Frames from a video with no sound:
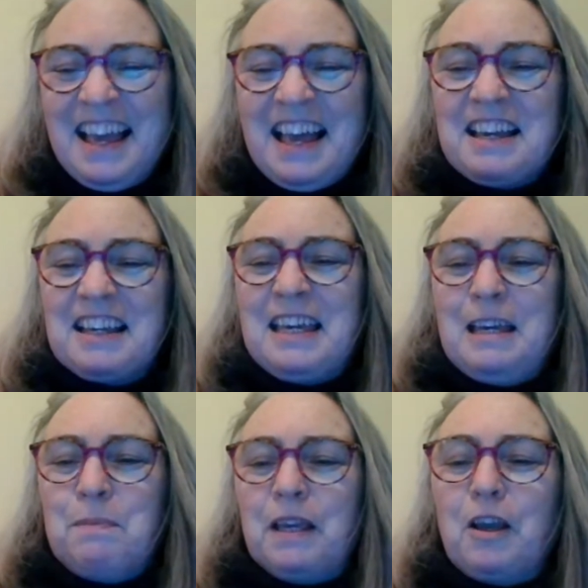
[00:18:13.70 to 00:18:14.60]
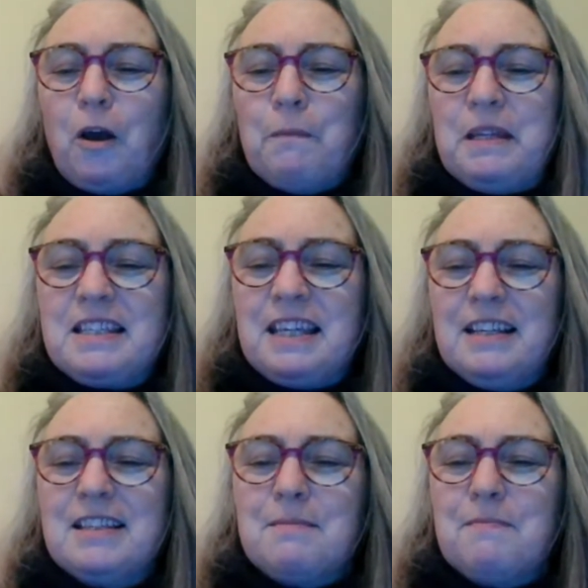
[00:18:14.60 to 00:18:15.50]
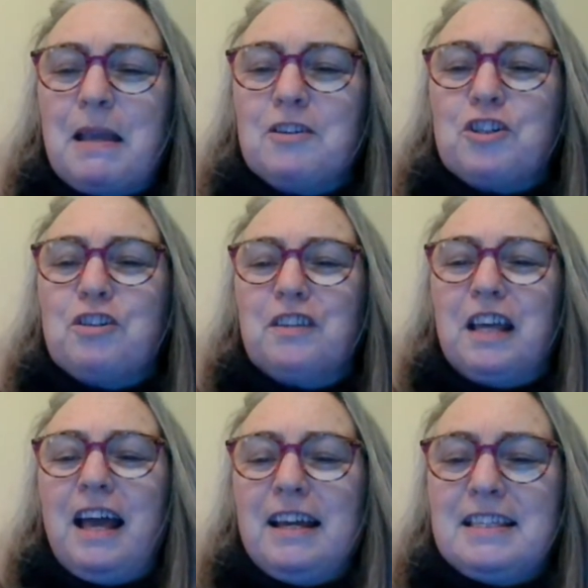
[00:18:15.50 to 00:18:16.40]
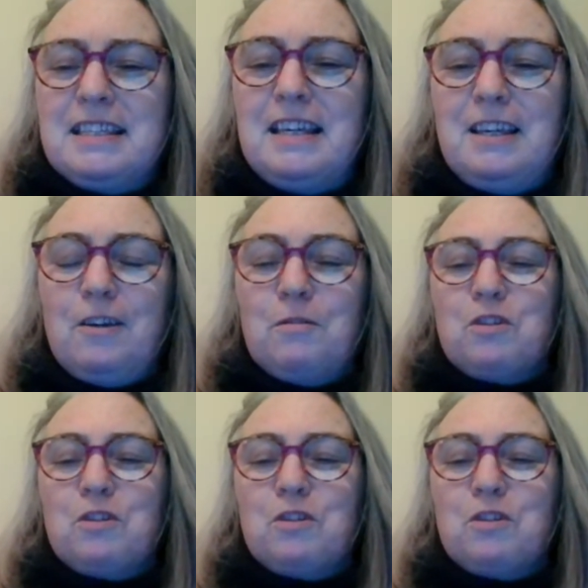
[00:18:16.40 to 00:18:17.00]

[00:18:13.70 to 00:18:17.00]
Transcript: at keeping commenting to make sure that I see you.